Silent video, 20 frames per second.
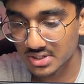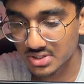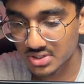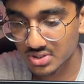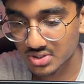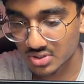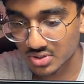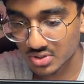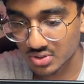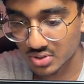
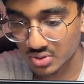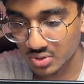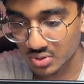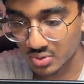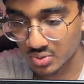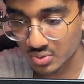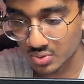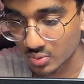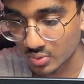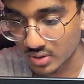
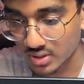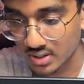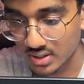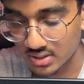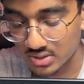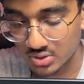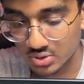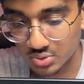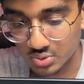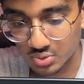so we
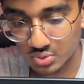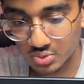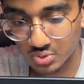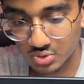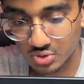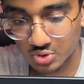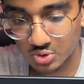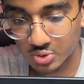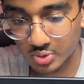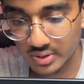can do
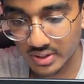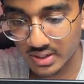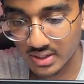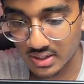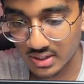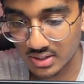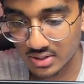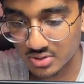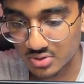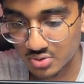
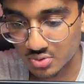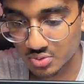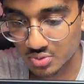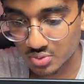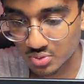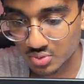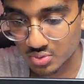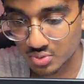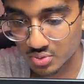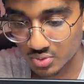20
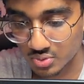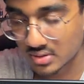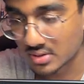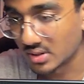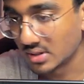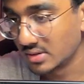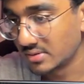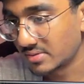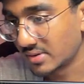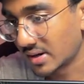to
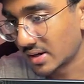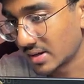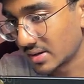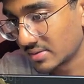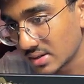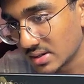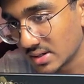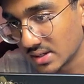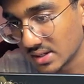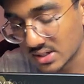
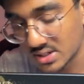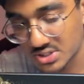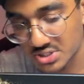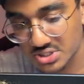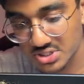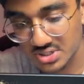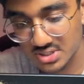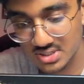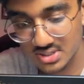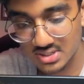35. Niche,